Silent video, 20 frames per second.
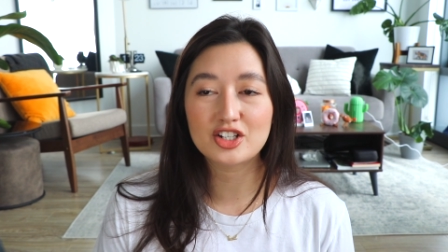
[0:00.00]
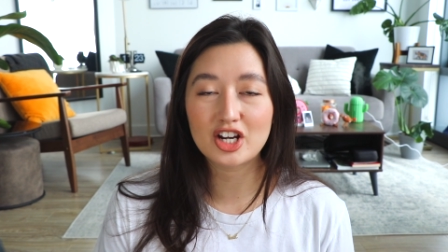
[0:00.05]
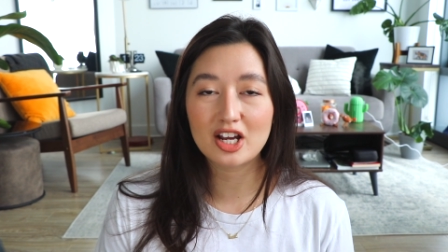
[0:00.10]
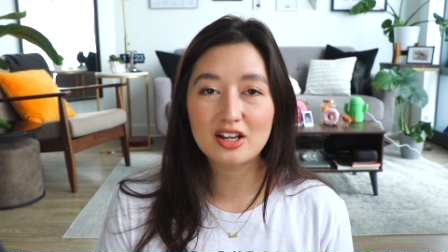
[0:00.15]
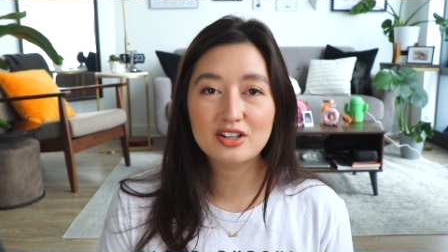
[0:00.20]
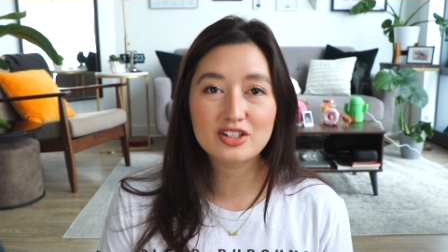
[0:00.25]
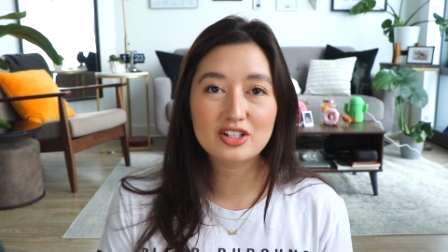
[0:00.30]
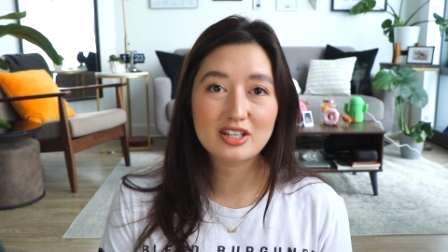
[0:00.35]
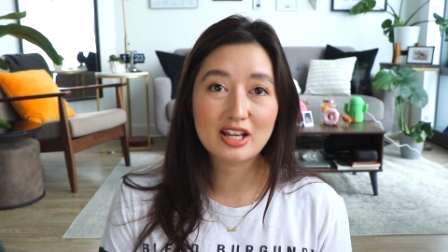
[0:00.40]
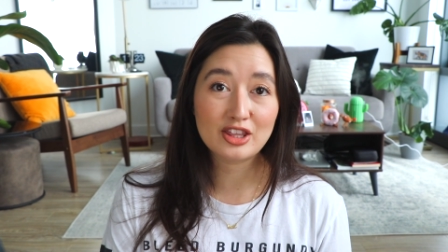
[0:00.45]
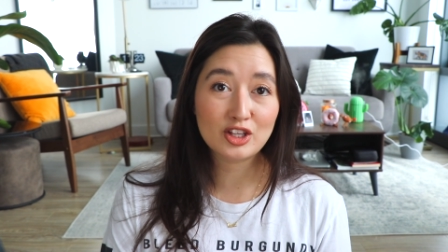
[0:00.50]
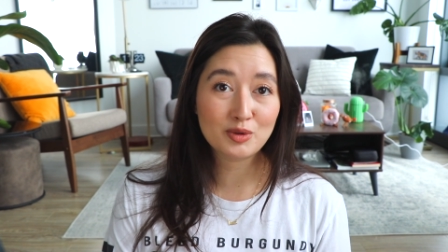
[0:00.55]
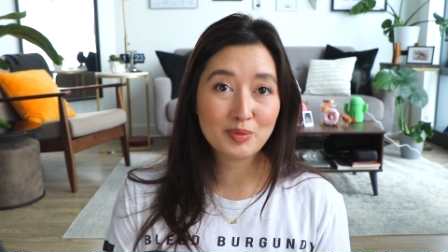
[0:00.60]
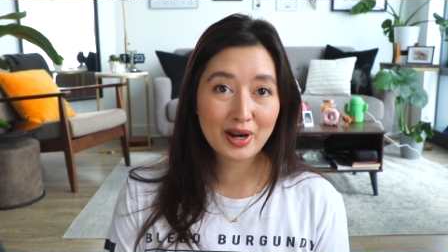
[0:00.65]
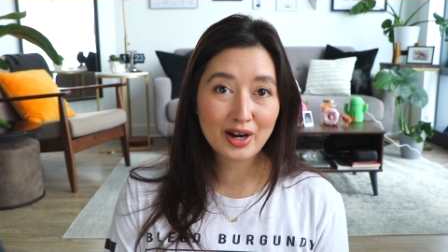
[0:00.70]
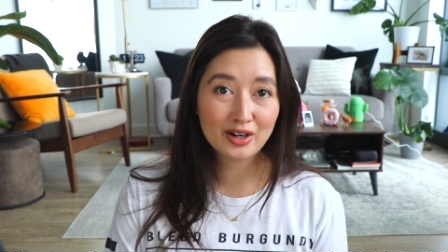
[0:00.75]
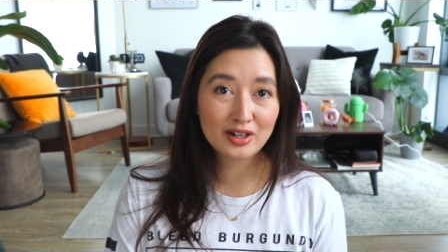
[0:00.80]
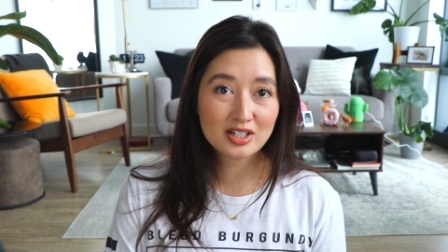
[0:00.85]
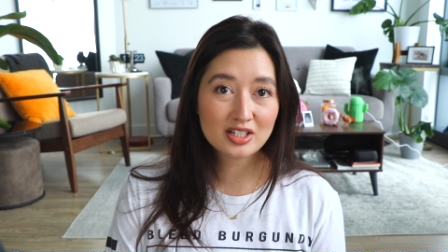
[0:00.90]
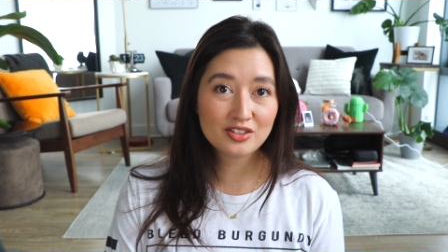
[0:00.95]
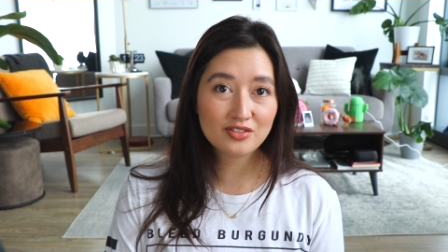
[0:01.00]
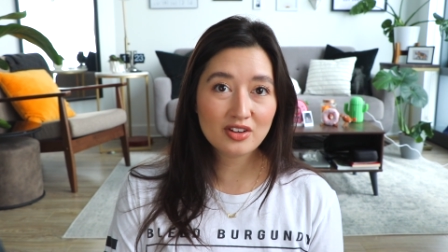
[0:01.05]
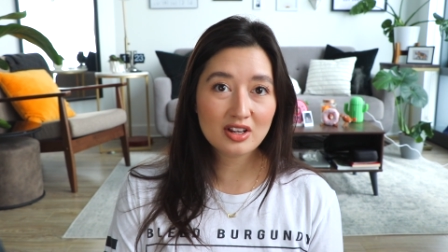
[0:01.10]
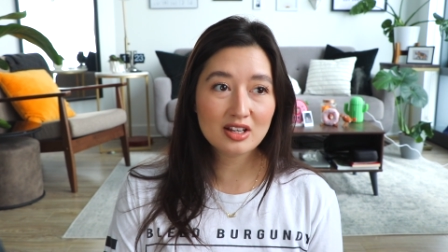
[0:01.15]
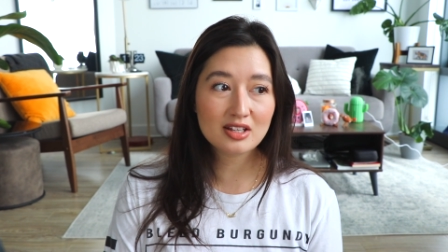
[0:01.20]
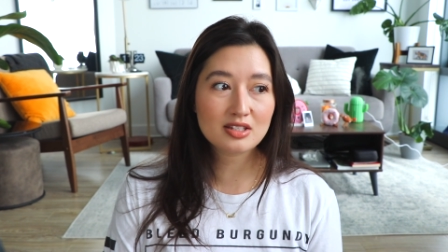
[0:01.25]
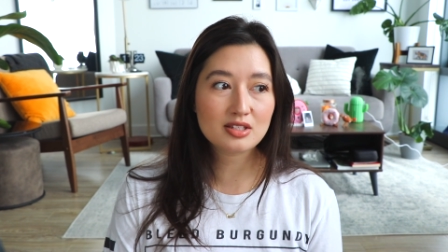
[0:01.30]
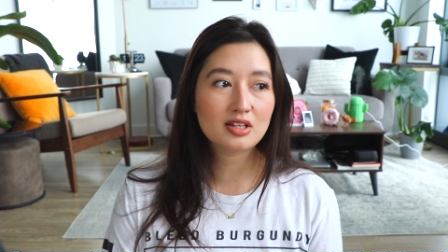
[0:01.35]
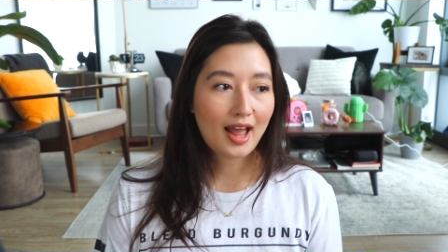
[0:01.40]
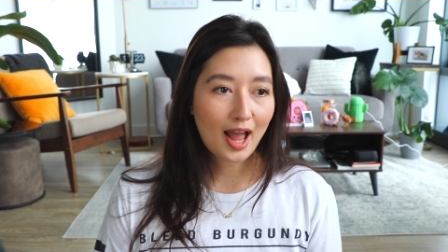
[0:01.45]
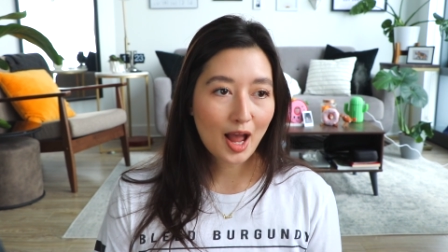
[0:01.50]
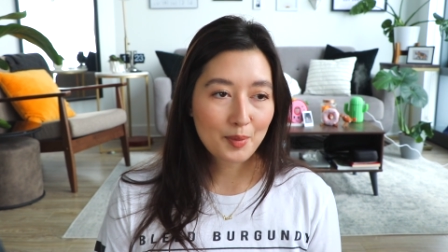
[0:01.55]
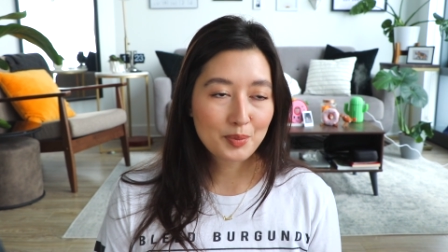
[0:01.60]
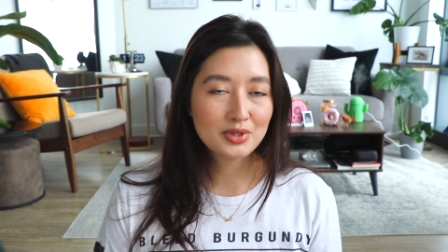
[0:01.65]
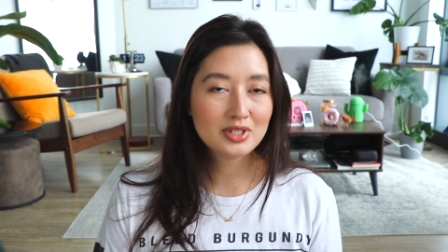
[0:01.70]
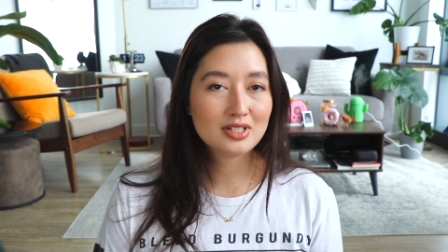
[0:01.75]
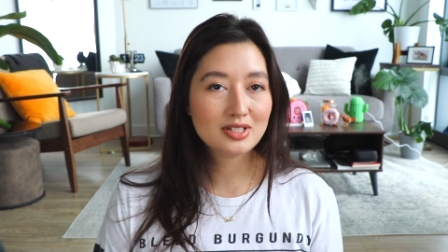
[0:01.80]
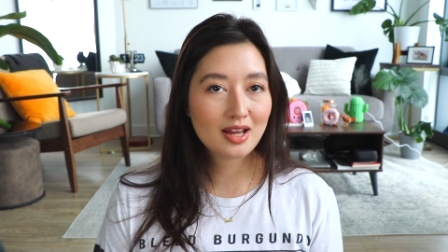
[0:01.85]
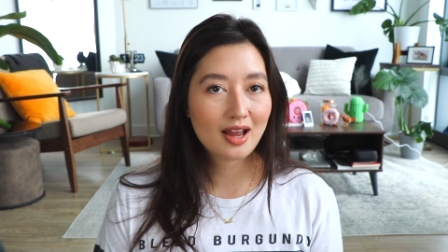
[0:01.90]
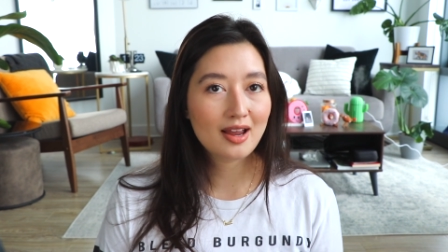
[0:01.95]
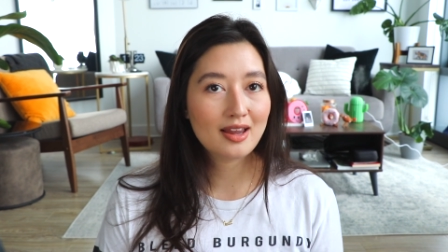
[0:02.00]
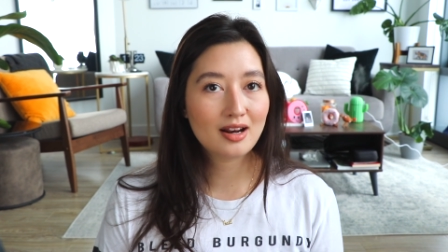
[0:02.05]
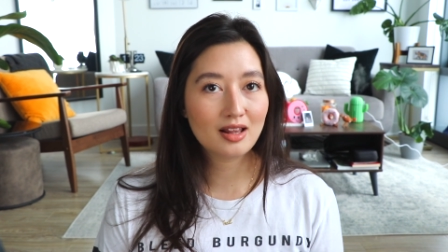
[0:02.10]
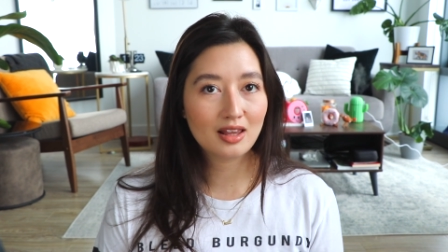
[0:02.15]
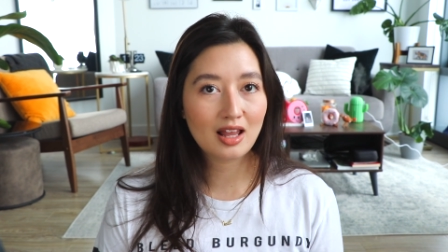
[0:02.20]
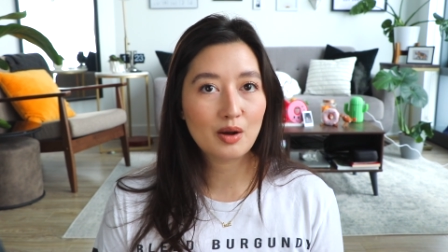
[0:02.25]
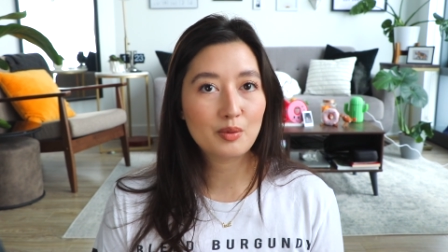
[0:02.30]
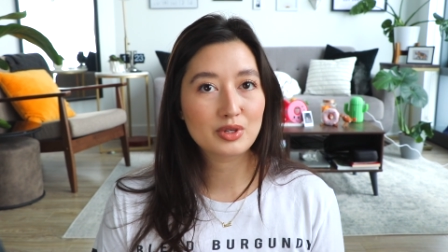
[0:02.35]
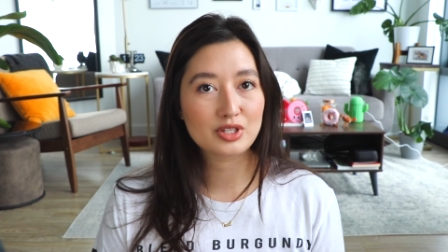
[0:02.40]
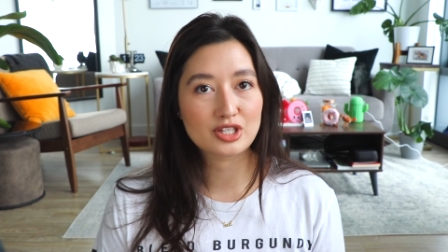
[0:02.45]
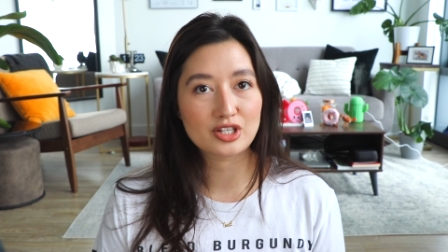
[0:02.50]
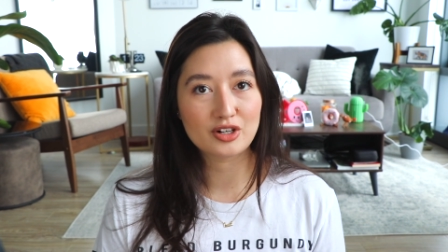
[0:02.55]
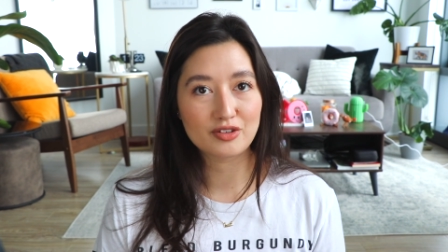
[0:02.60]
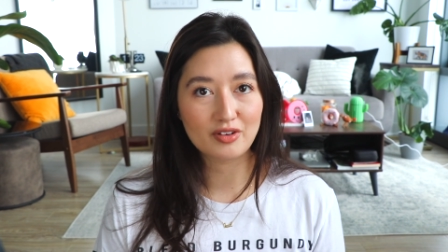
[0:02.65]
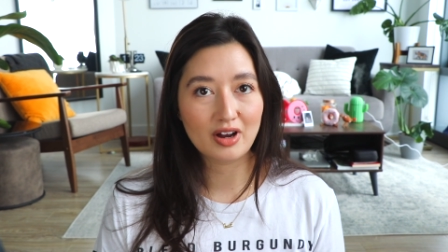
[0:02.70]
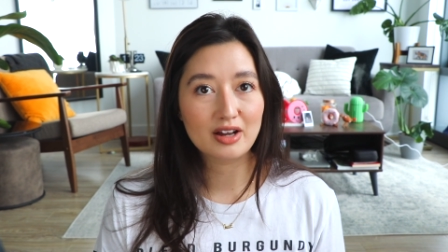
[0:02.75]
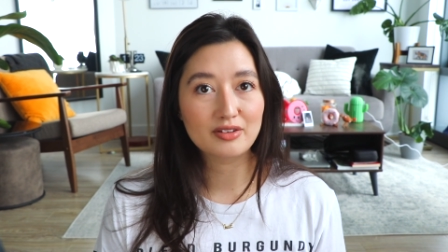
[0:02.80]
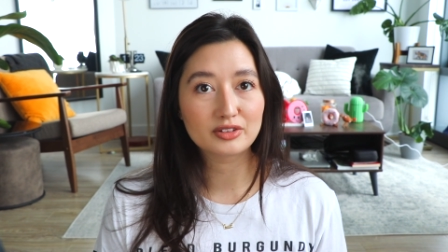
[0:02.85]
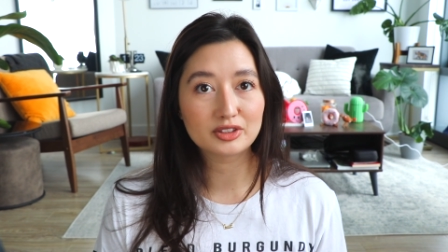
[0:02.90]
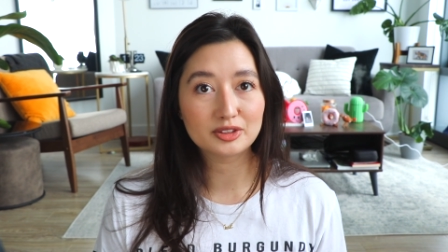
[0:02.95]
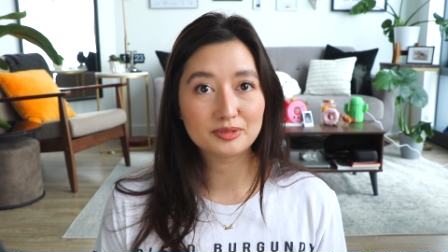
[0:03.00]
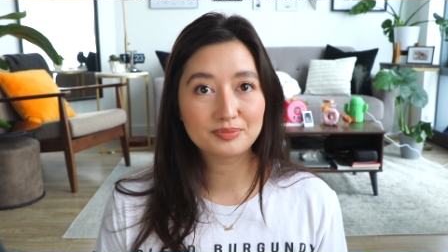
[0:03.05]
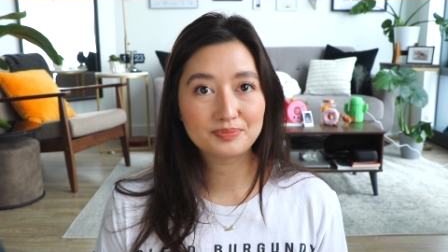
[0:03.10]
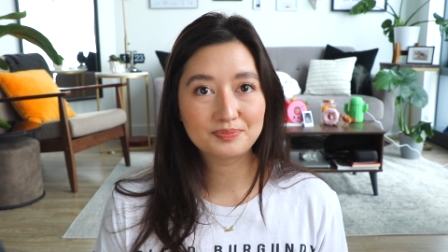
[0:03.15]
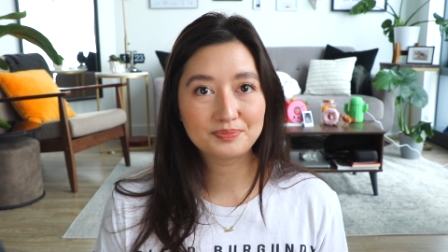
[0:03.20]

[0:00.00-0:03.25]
challenges that their parents faced happen to tie in a lot with survival.